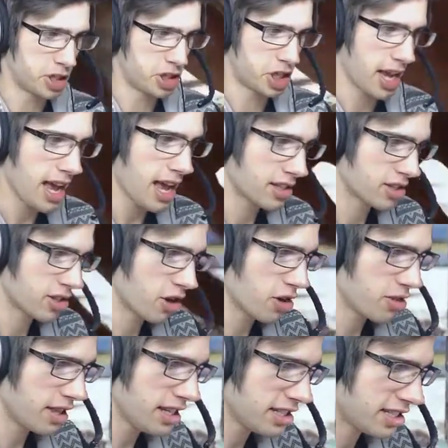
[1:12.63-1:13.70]
But yeah, so
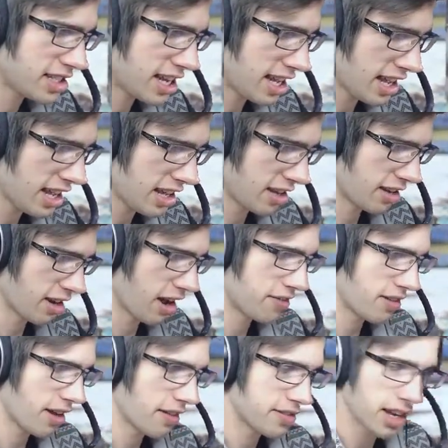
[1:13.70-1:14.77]
this tin,
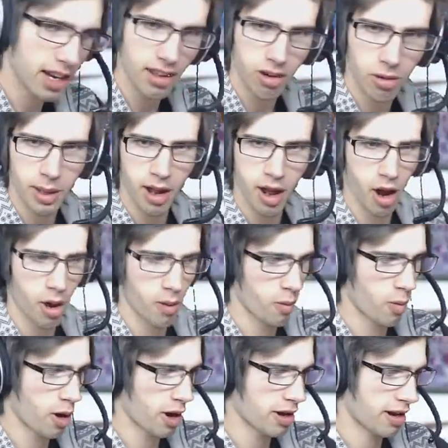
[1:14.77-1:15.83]
I've done a little bit of
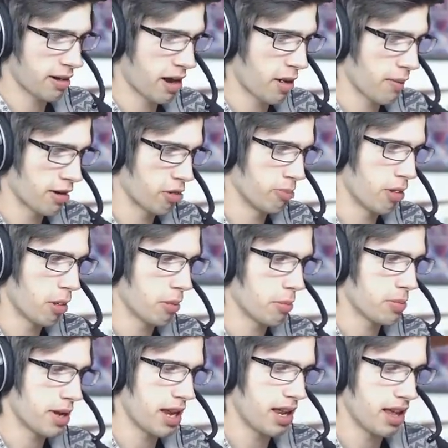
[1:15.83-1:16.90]
homework. I went on
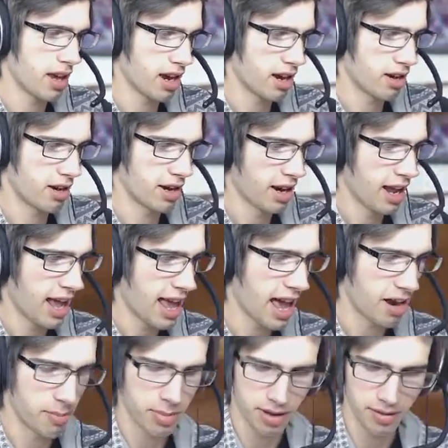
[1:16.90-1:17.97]
Bulbapedia and
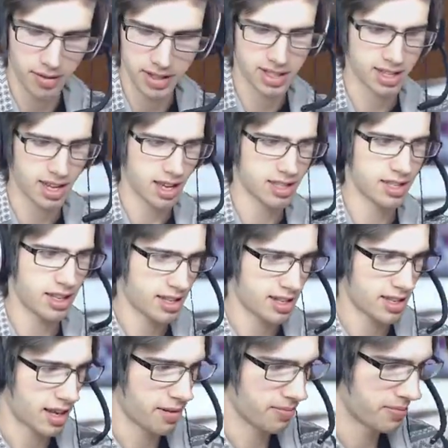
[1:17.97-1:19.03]
had a bit of a suss
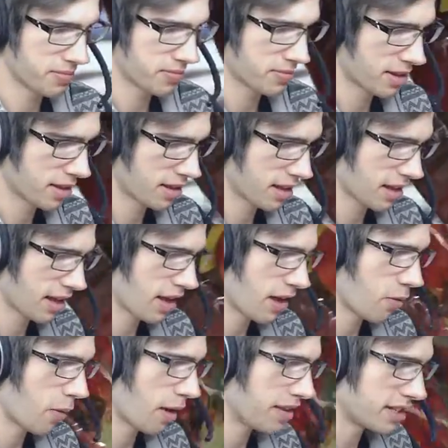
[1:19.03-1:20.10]
at
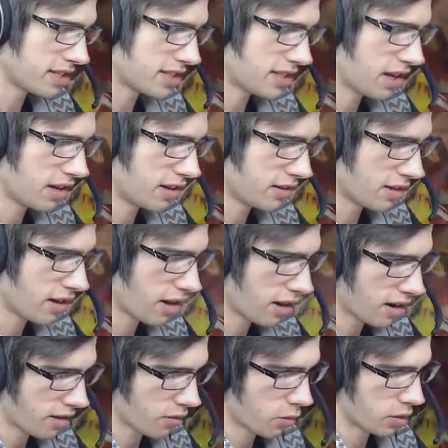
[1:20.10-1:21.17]
when this tin
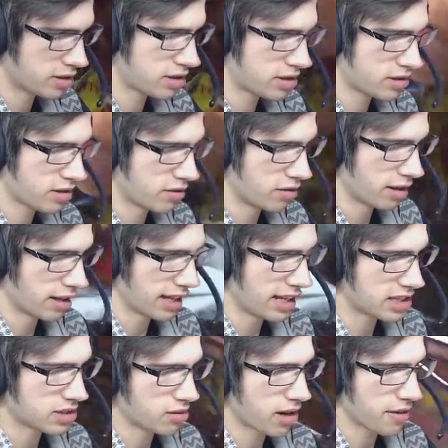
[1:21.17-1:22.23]
was
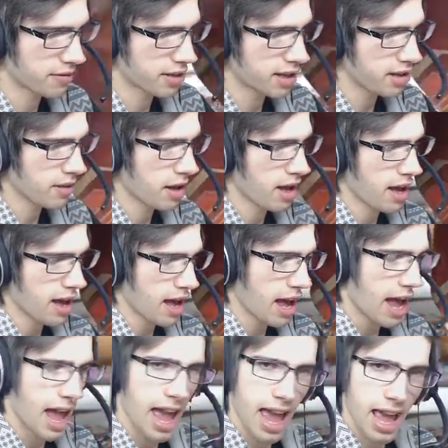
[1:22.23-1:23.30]
released roughly,
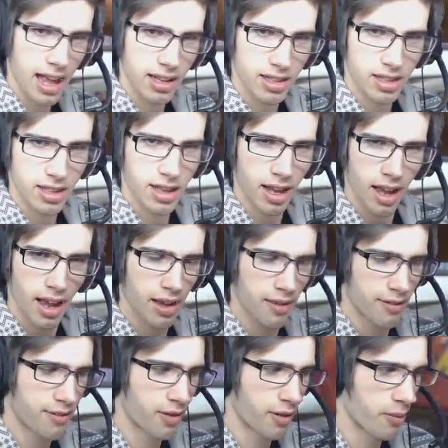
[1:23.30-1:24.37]
and
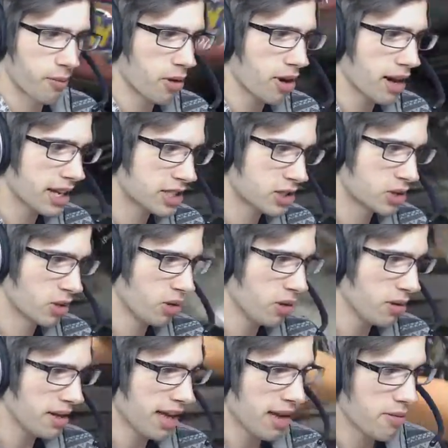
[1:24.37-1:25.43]
from what I
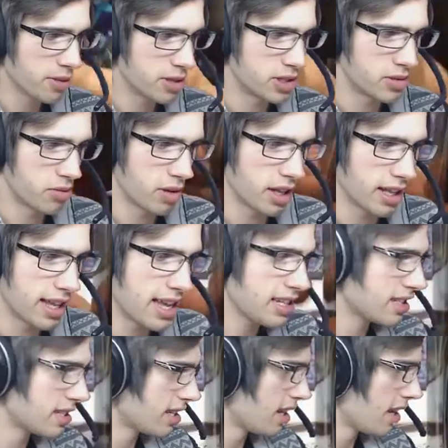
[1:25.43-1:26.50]
saw, it was
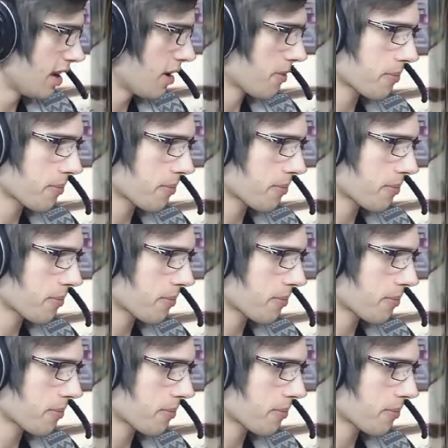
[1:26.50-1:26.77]
released